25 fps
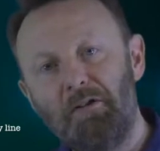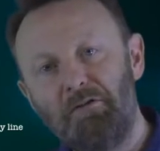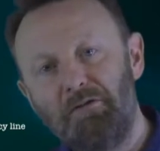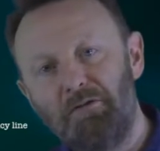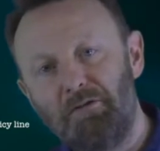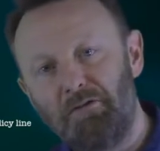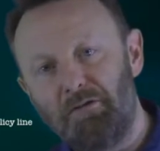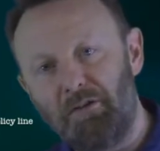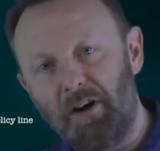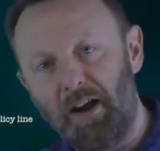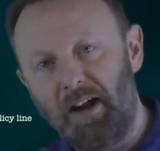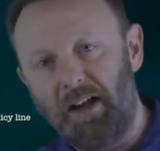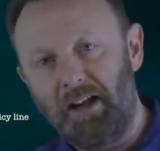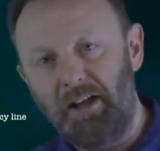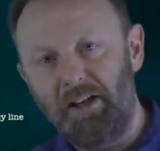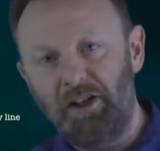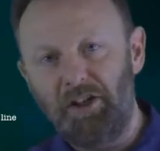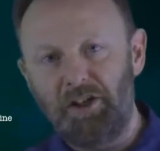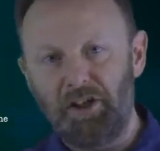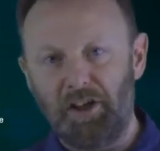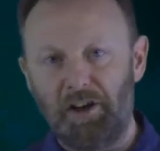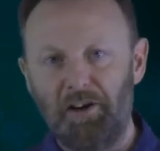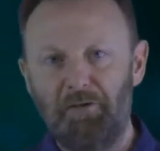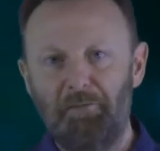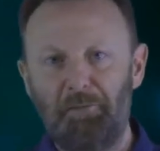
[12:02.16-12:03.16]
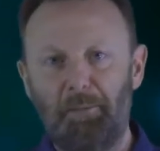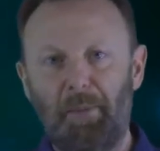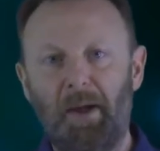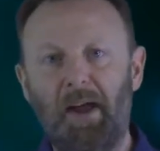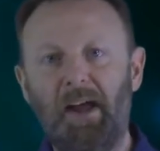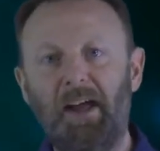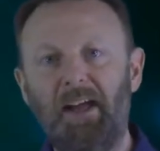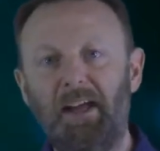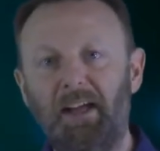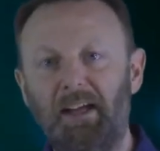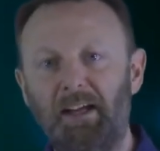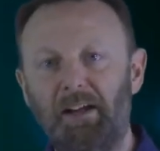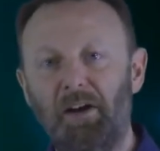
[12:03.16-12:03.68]
range of
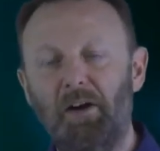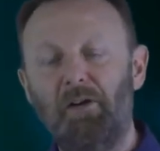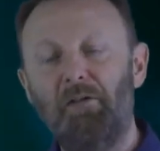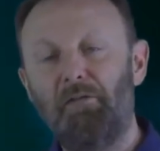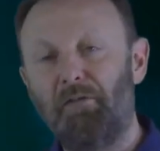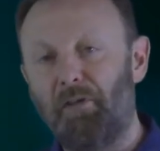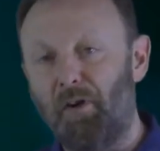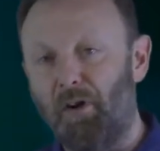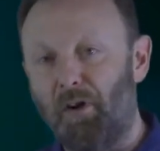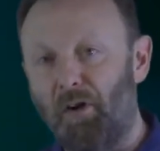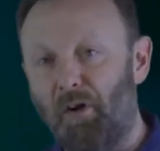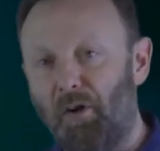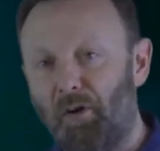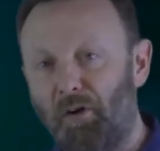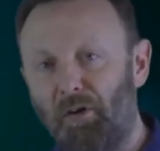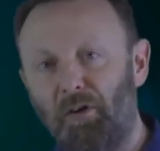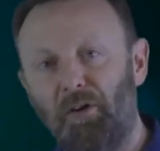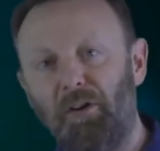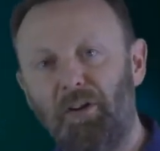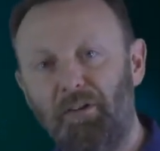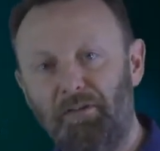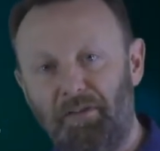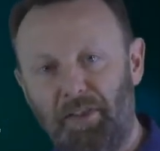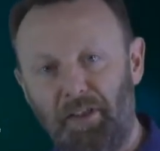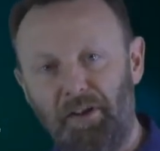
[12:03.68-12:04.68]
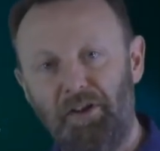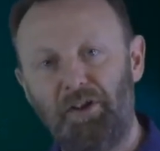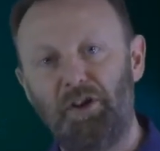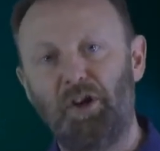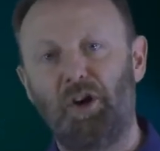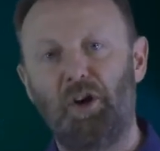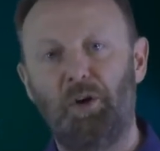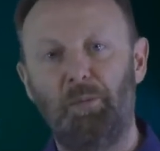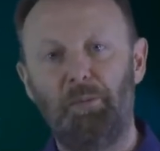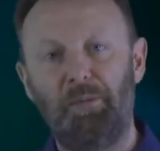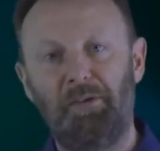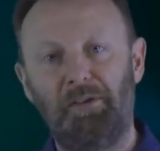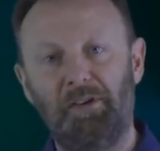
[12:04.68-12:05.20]
pay for all of the
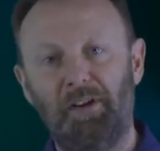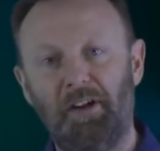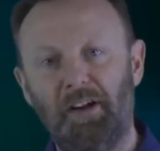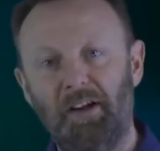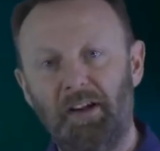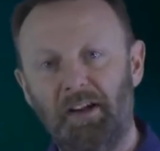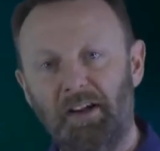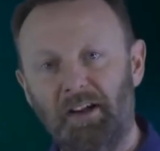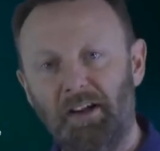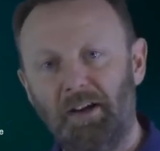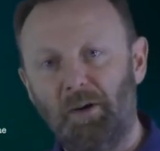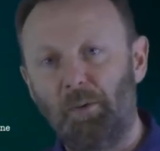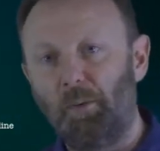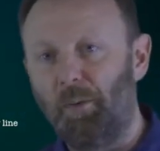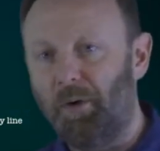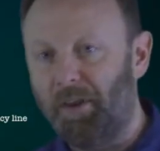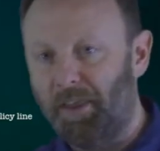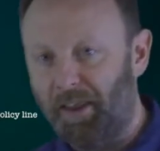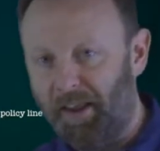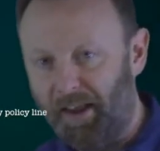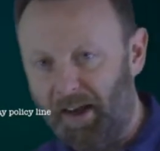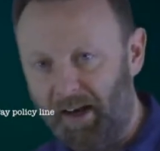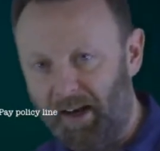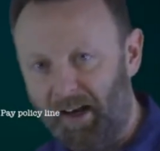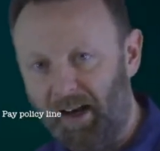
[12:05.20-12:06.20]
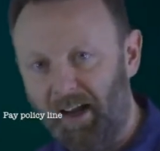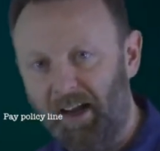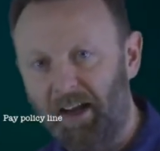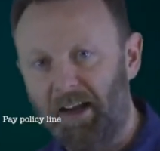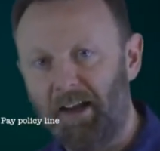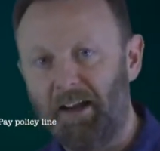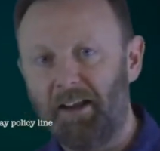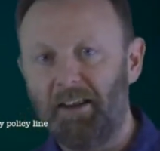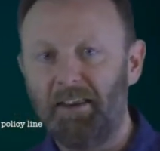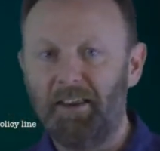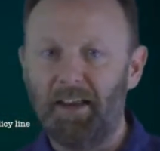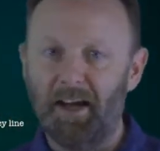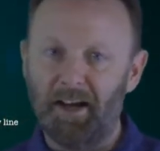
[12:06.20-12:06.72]
jobs within
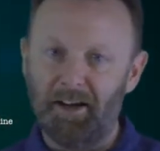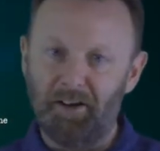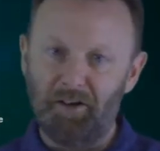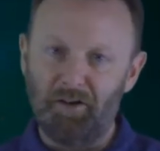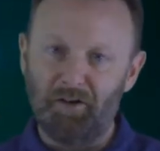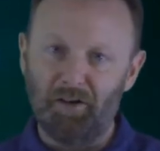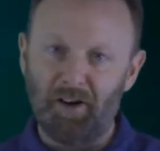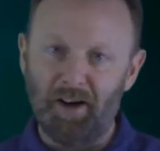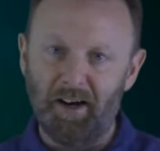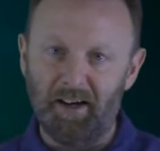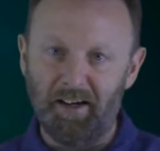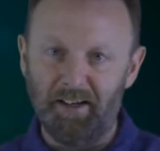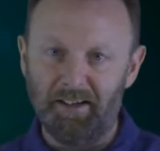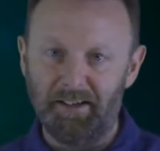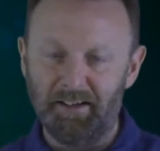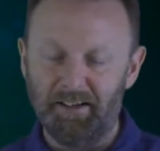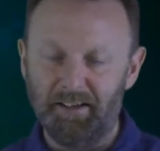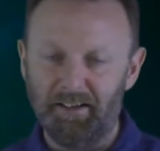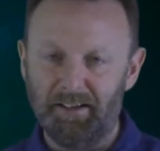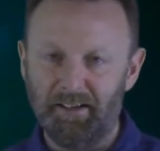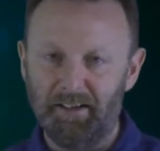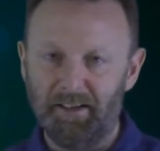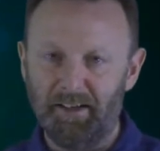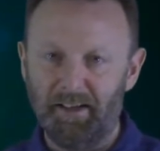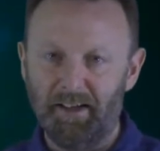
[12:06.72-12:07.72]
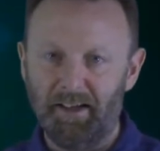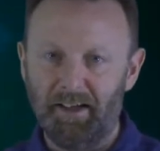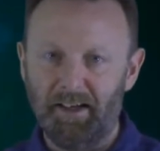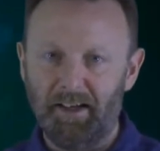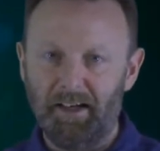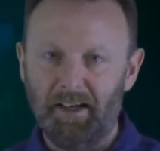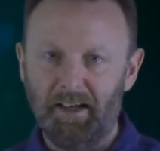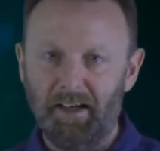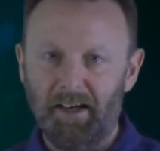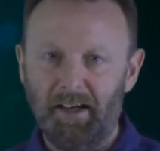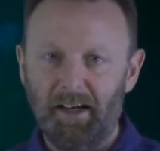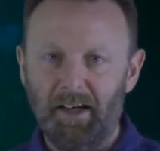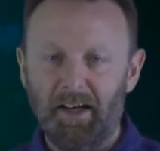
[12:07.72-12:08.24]
that grade.
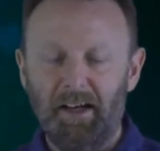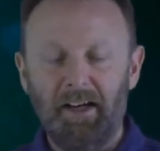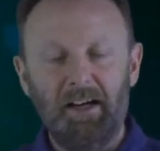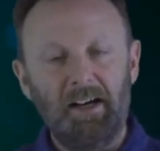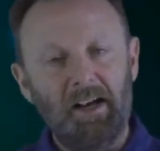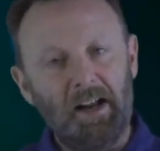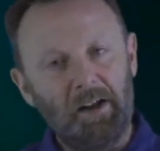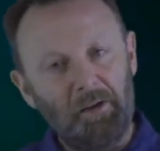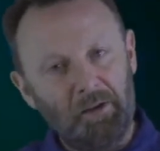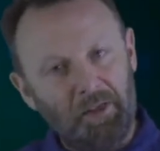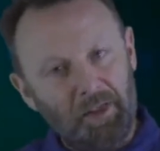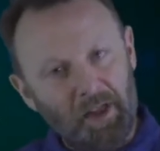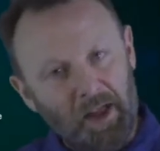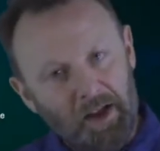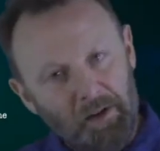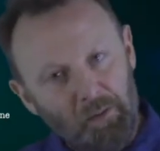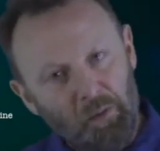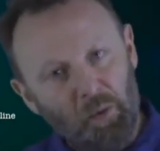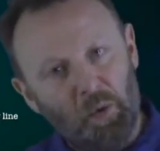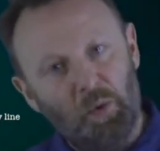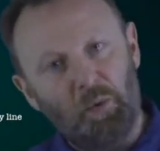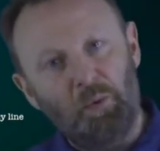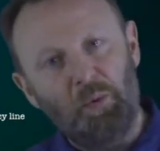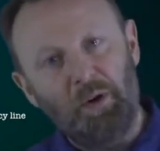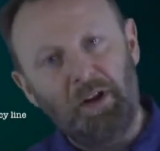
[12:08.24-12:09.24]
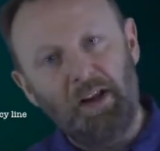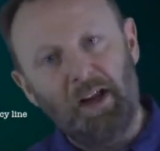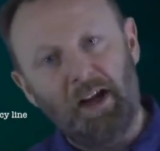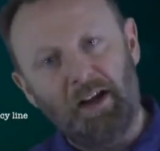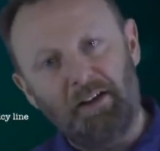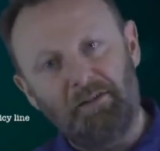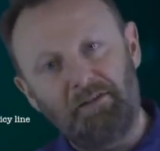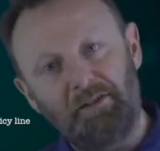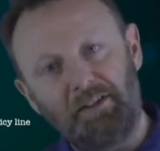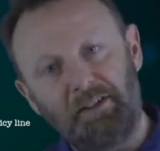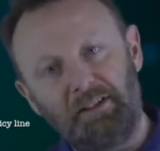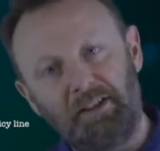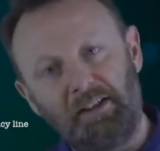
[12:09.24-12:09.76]
Now then what we
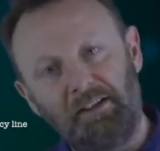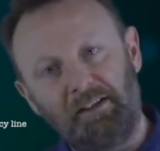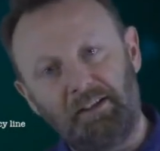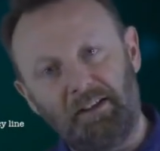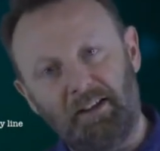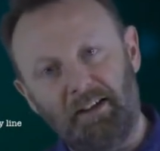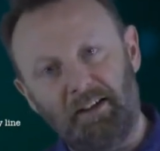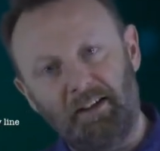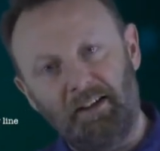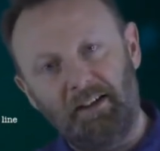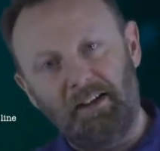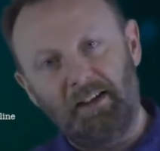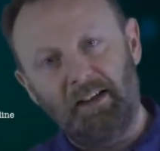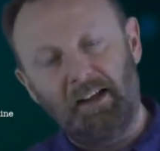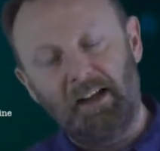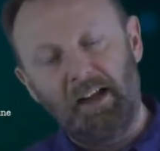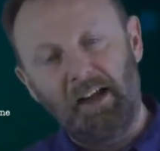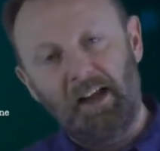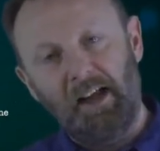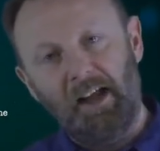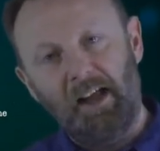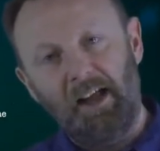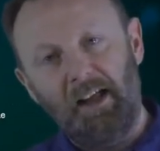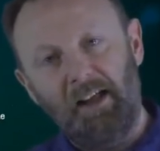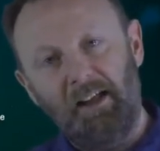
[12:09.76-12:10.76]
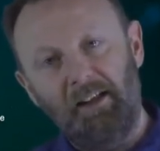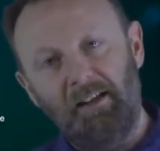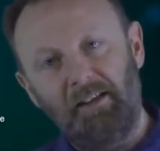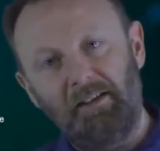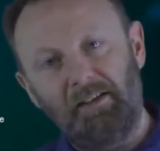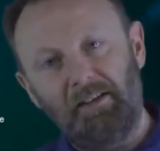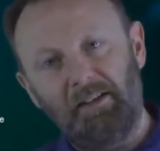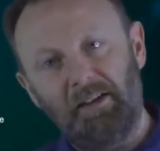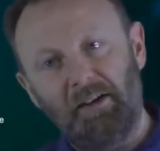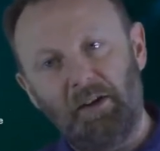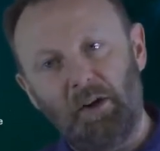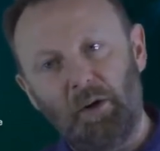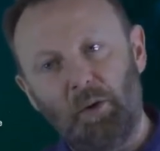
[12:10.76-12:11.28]
have to decide
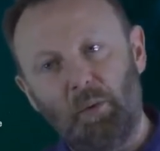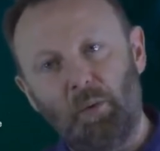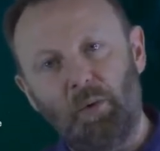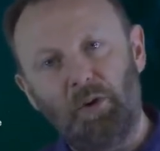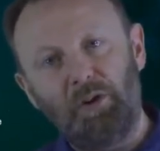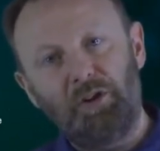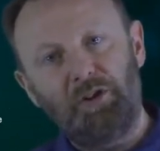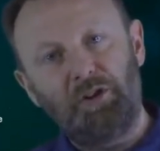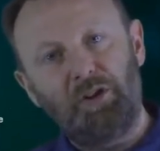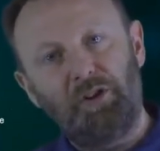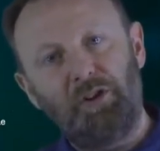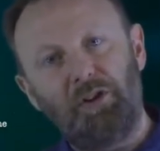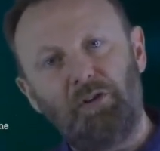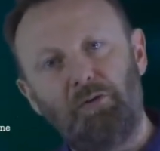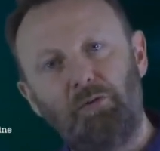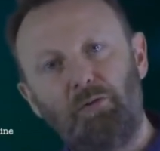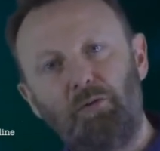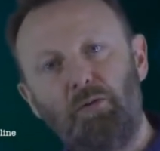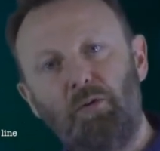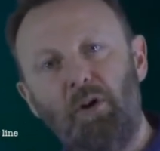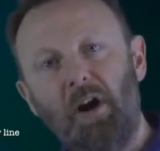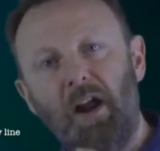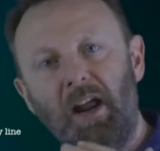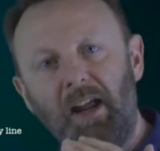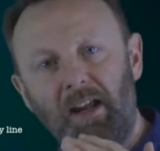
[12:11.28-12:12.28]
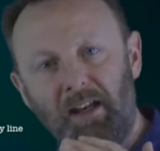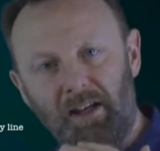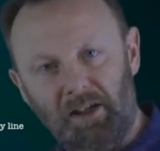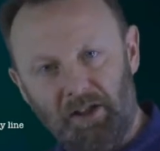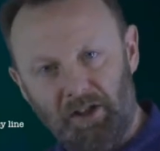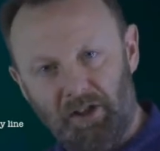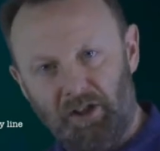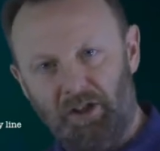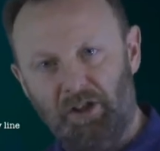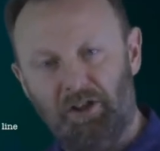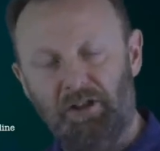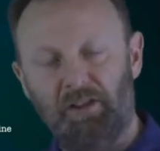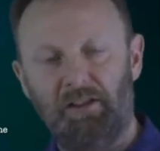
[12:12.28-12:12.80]
is what should the
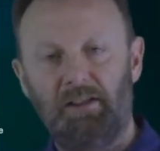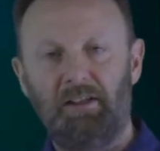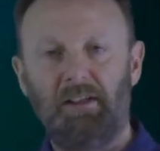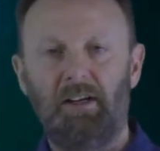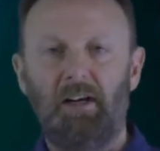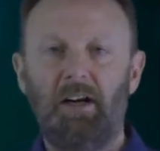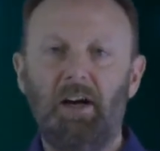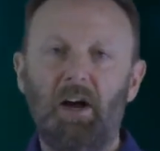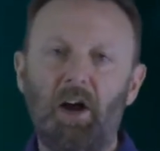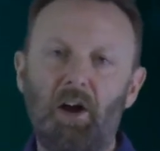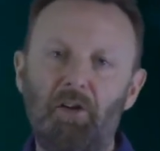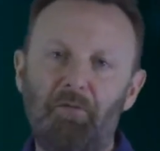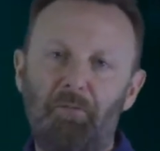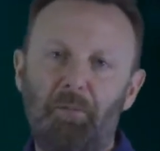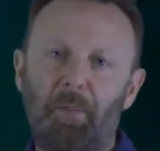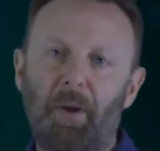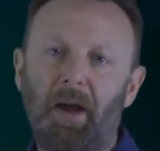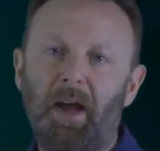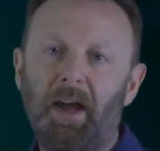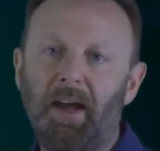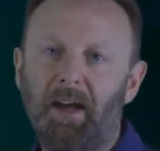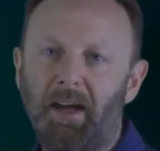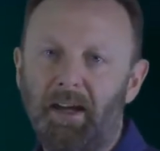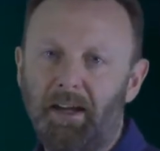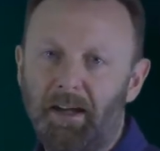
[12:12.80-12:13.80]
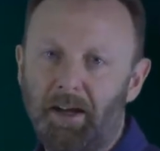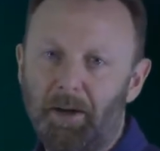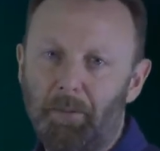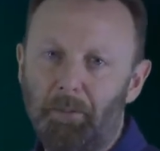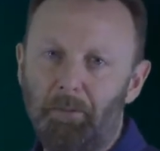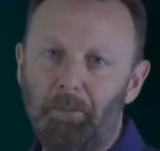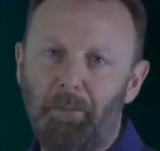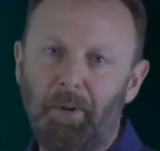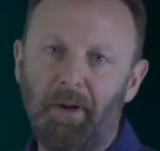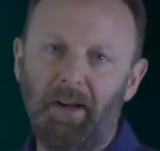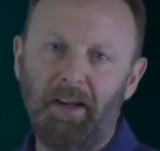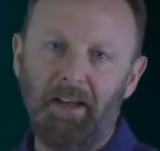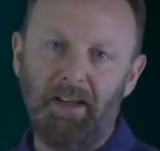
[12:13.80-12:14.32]
range of pay
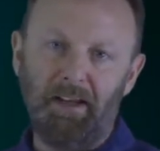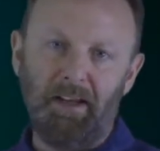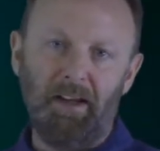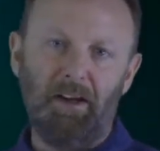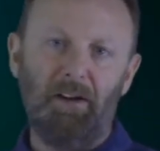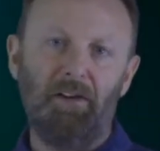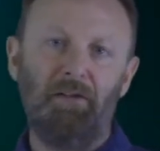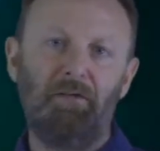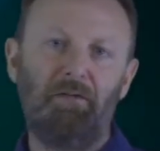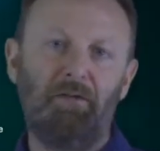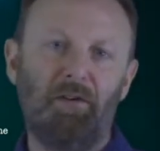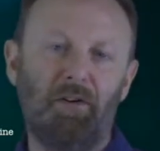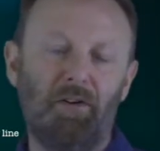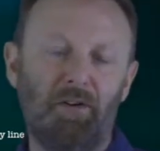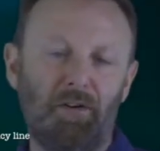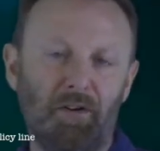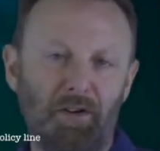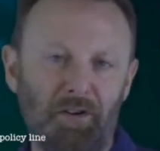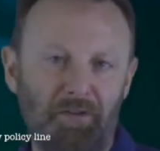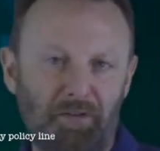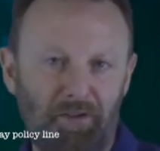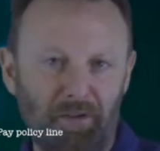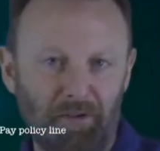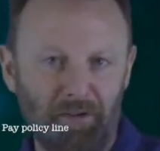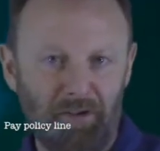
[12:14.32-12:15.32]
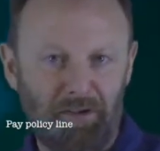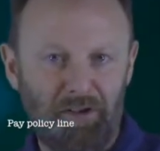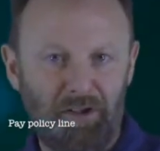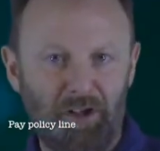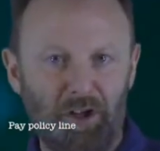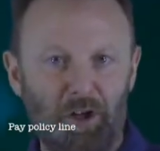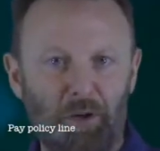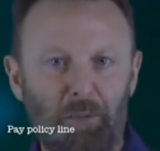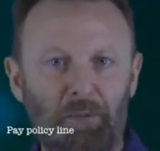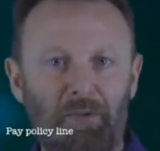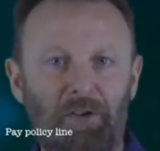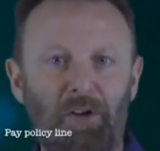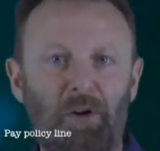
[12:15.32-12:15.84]
be for all of those
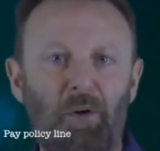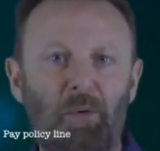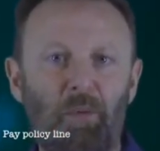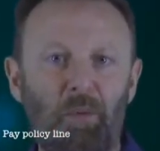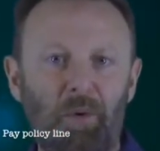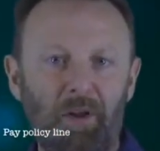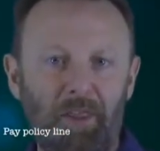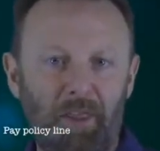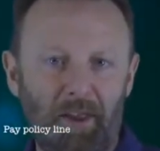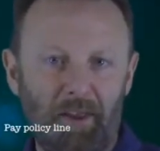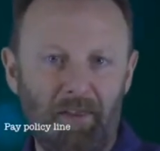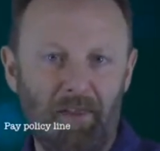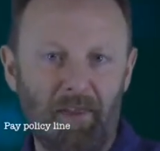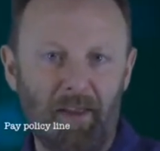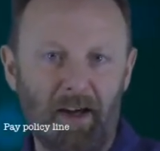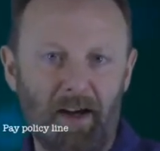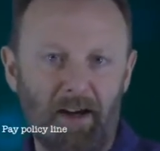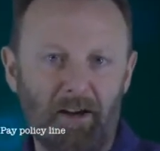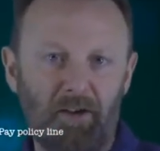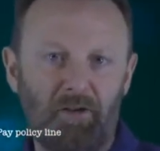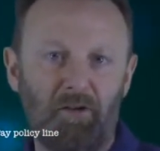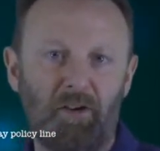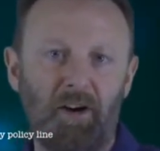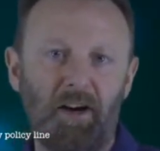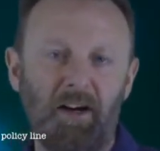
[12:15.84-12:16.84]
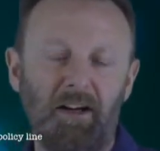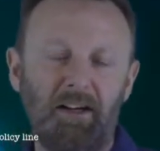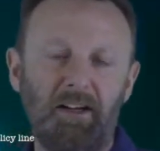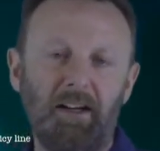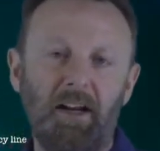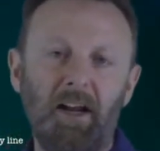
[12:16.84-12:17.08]
jobs within that grade.